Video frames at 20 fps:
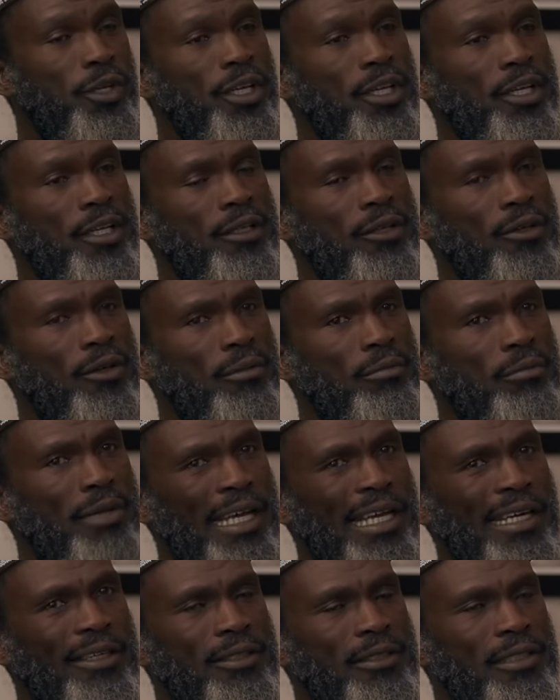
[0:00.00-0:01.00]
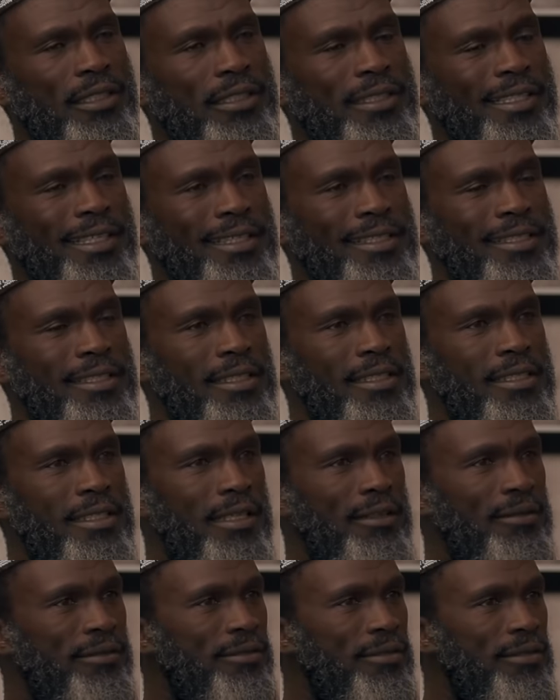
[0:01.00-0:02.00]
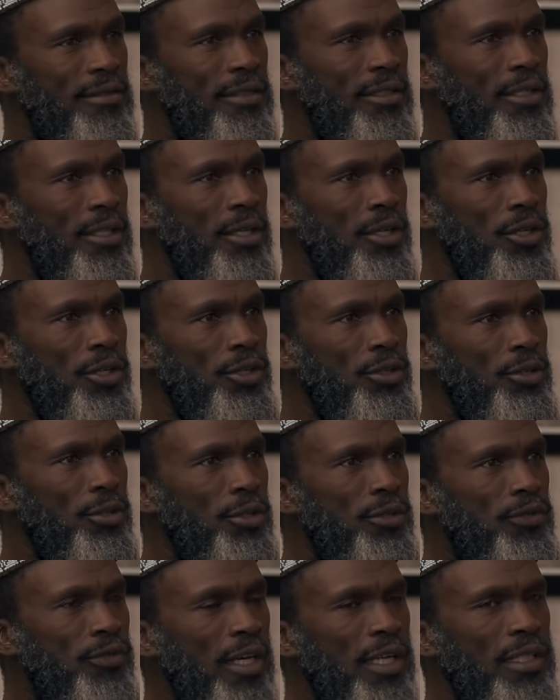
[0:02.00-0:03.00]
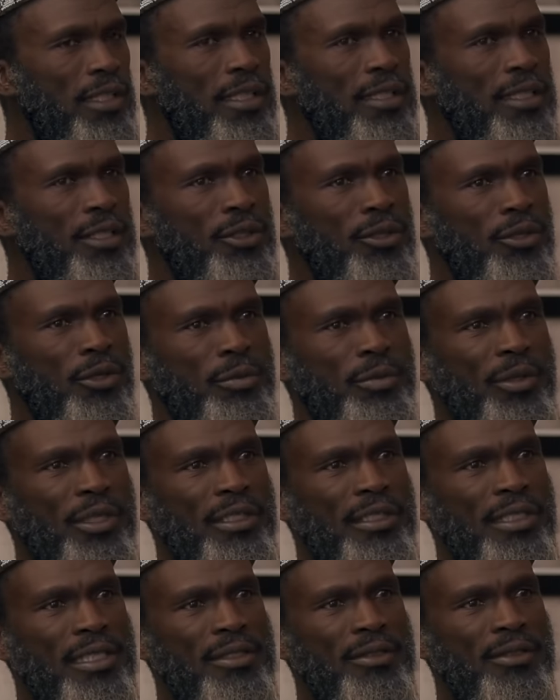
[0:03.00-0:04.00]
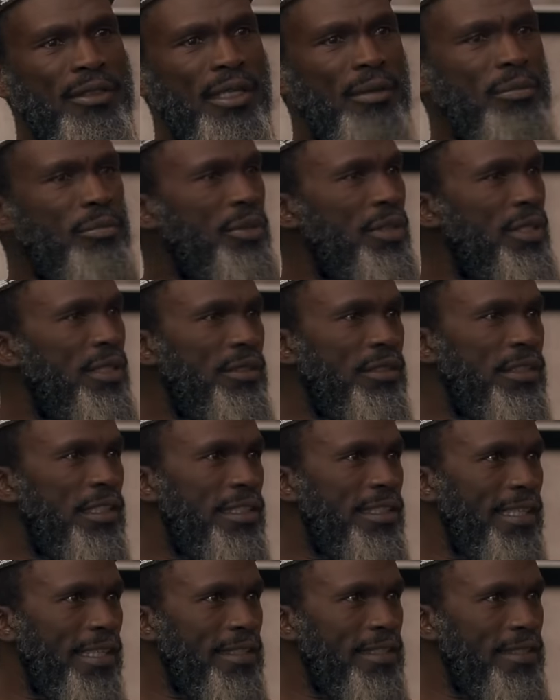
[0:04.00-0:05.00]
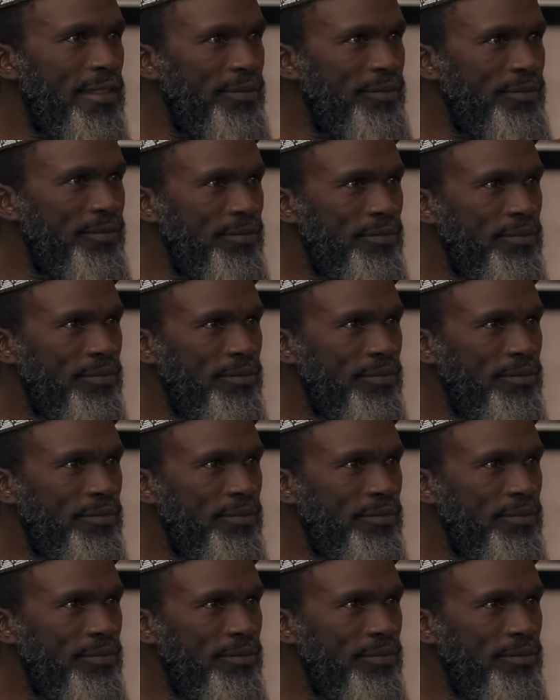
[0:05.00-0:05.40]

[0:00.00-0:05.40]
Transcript: we can go back on the text itself, you would find that the European does not appear on the text.